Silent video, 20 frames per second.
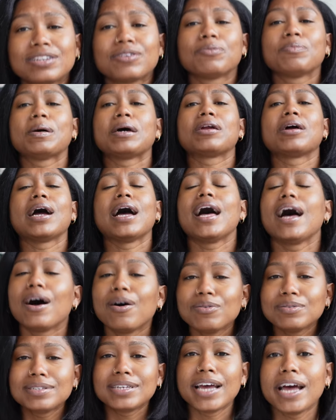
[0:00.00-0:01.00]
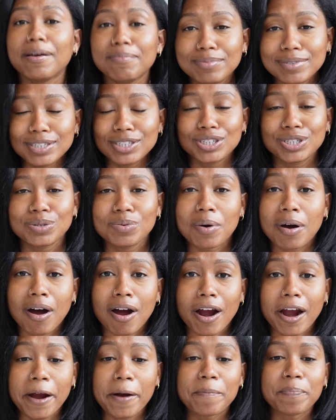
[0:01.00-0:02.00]
No matter how tempted you
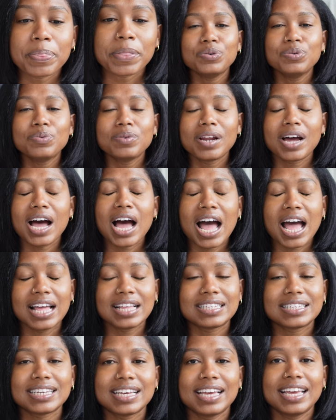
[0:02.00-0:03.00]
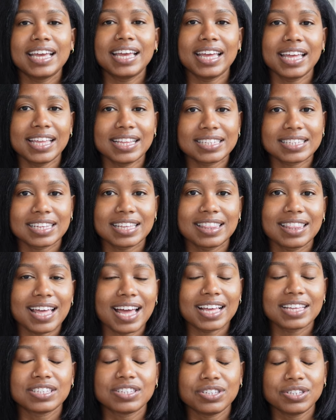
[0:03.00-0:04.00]
are, do not hit
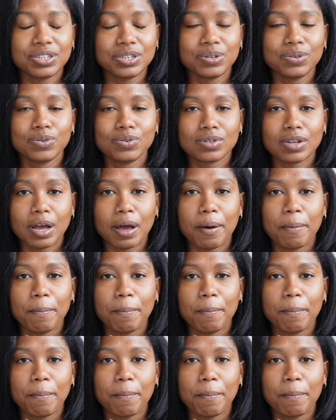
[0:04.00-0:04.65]
that snooze